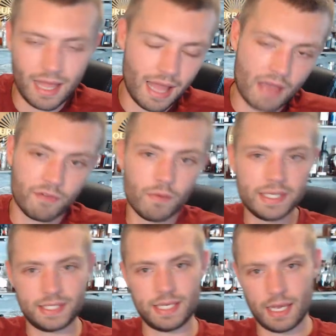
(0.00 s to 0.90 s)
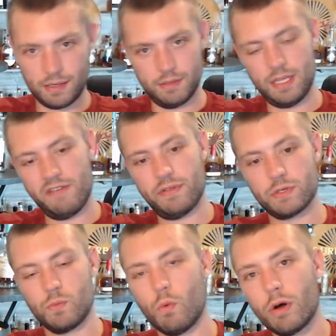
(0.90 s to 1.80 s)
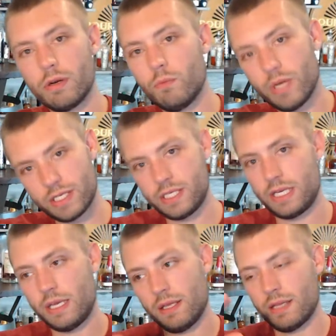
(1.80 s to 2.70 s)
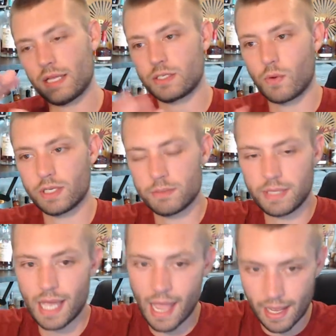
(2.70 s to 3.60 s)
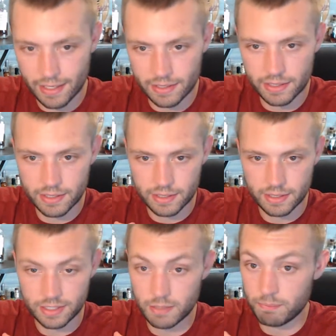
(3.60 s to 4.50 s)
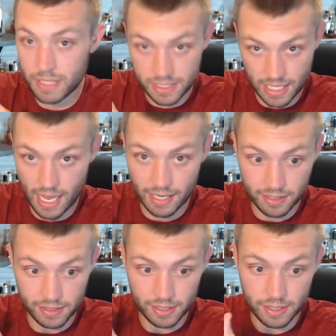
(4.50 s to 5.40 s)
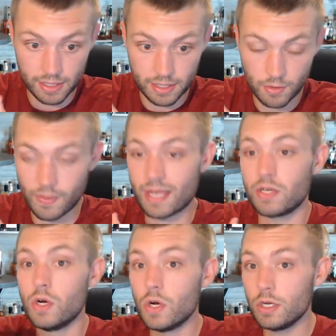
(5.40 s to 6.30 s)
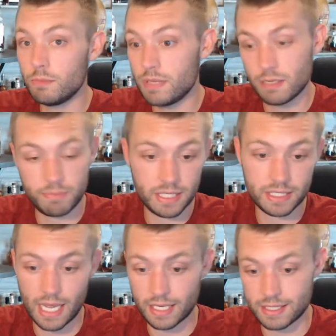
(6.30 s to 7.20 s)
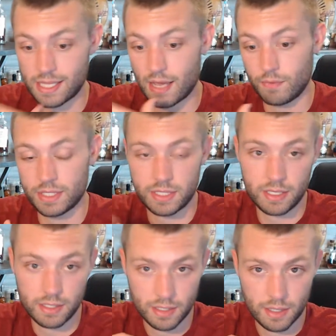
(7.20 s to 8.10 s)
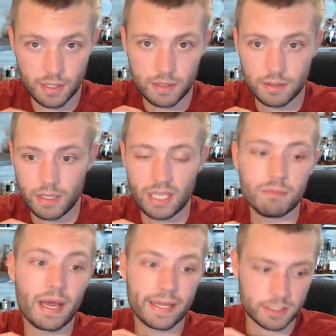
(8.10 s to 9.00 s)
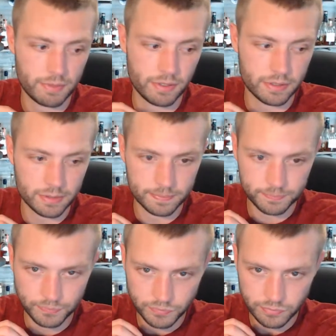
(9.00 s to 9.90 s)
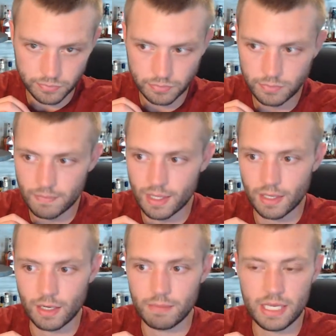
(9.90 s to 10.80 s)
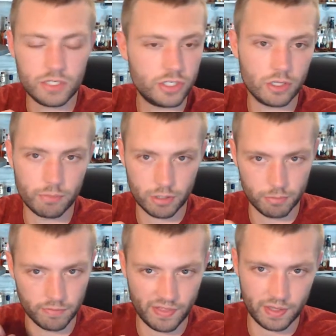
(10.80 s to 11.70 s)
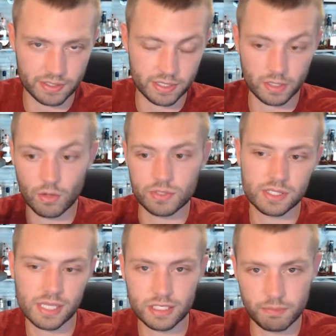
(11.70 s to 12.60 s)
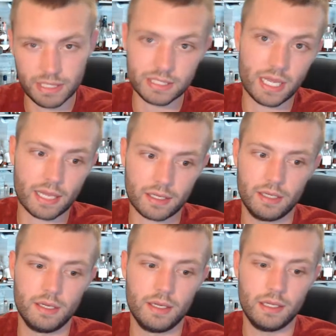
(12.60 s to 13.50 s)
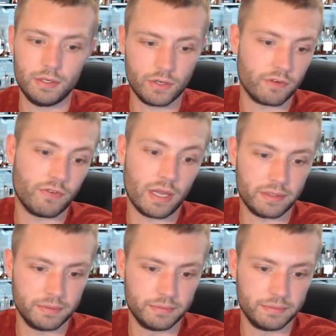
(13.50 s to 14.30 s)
I've always said, if there's one whiskey that's going to be added to BTAC, or that could be a BTAC, it's that whiskey, in my experience. E.H. Taylor Barrel Proof, I think, is the closest thing to BTAC you're going to find.